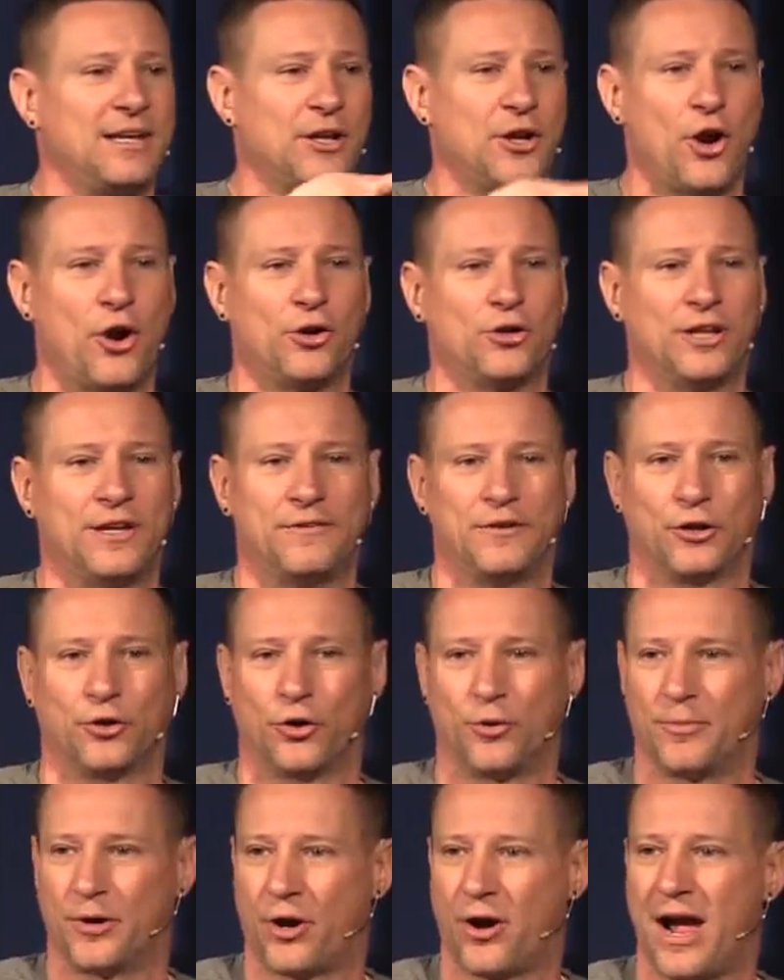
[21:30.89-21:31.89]
in our living
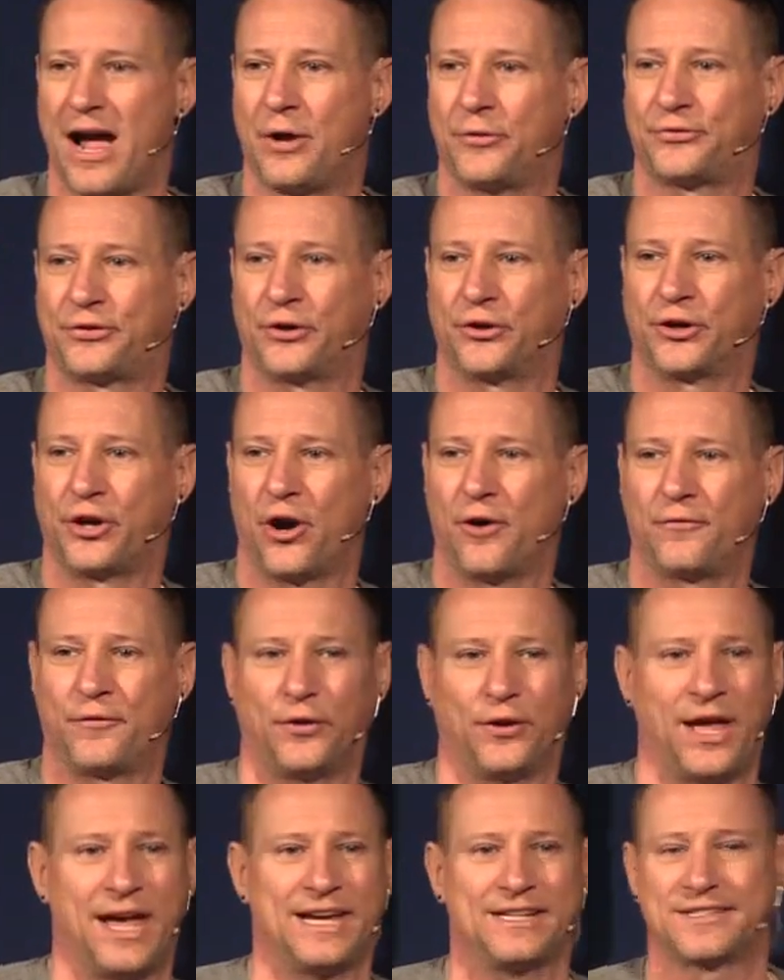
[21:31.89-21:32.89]
room at our house here in
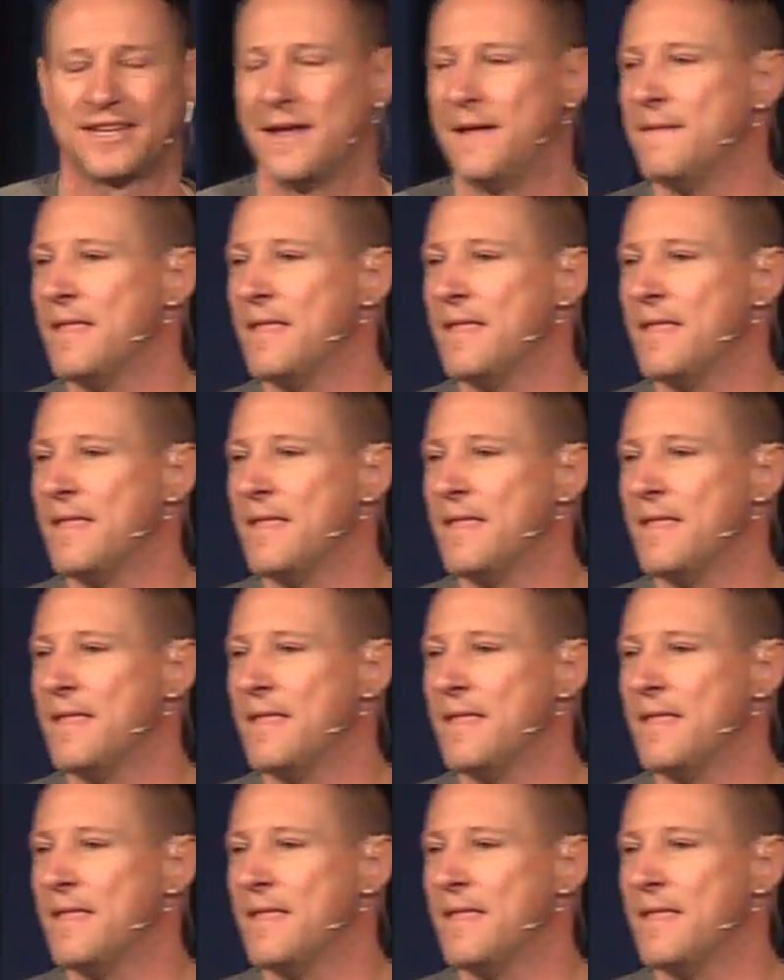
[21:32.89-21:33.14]
Garfield Heights.